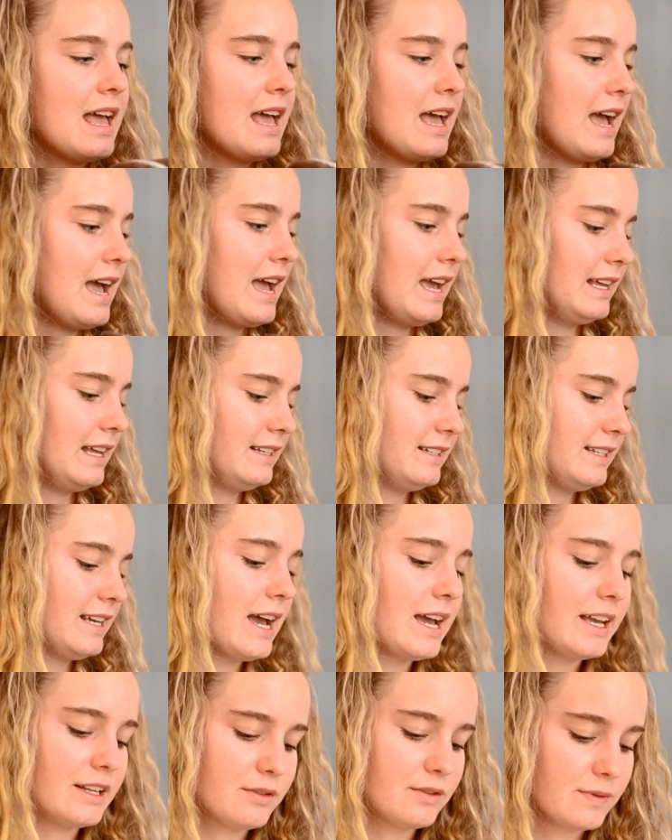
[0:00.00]
And
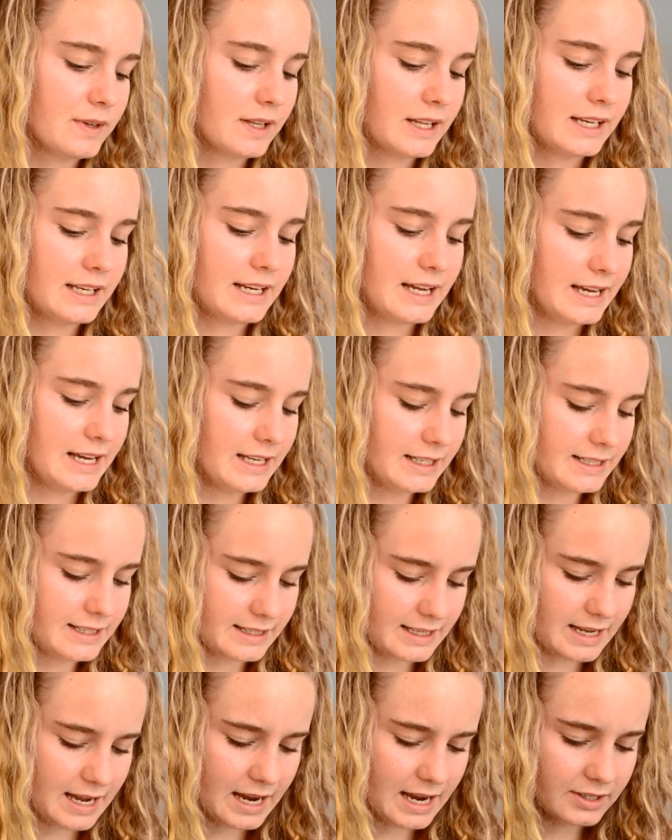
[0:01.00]
yeah, it's really nice.
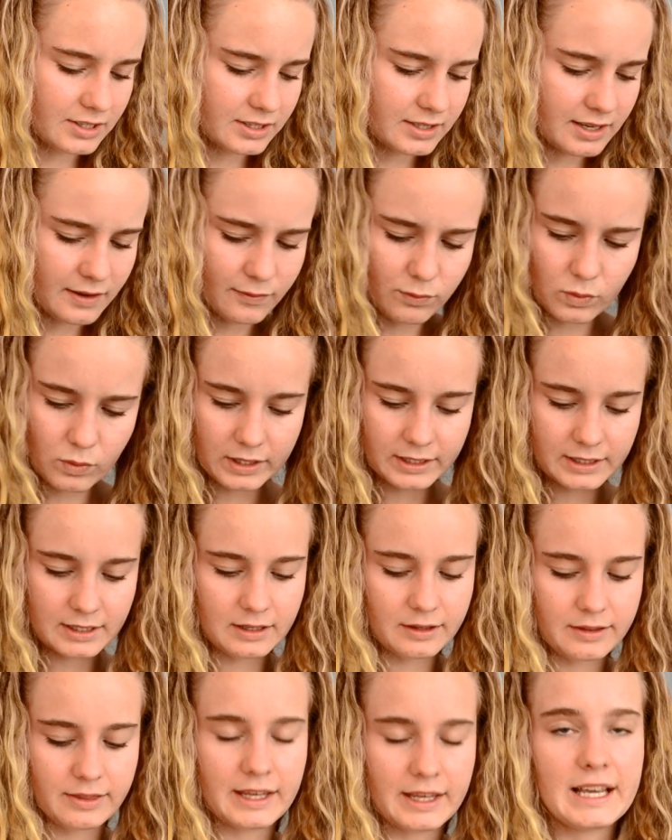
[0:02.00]
I just have one
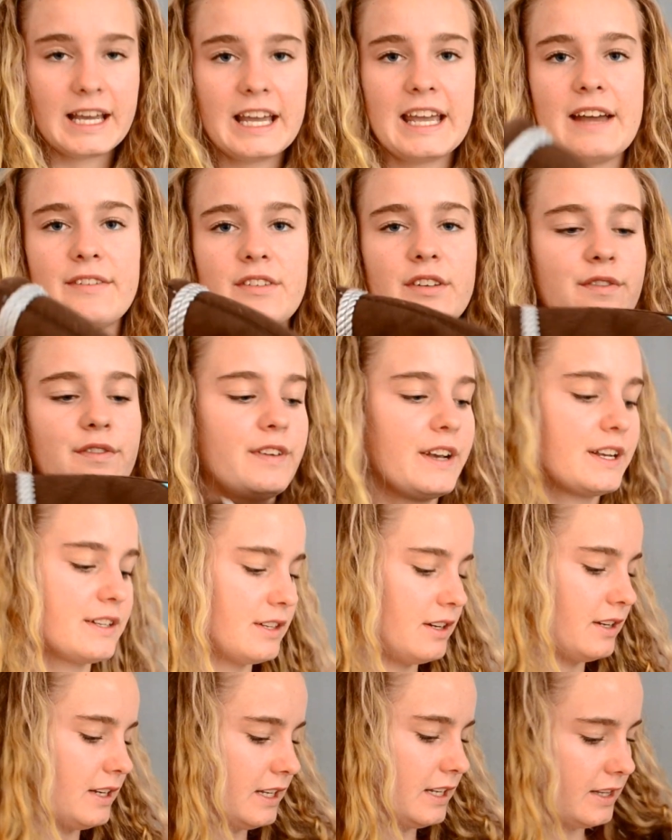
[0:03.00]
little thing I have to fix
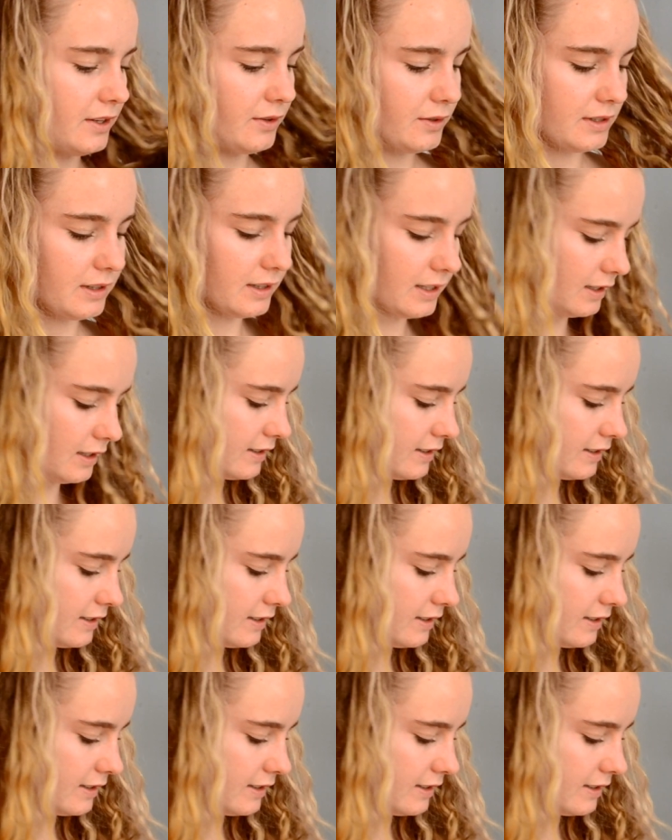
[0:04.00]
on it. There's a little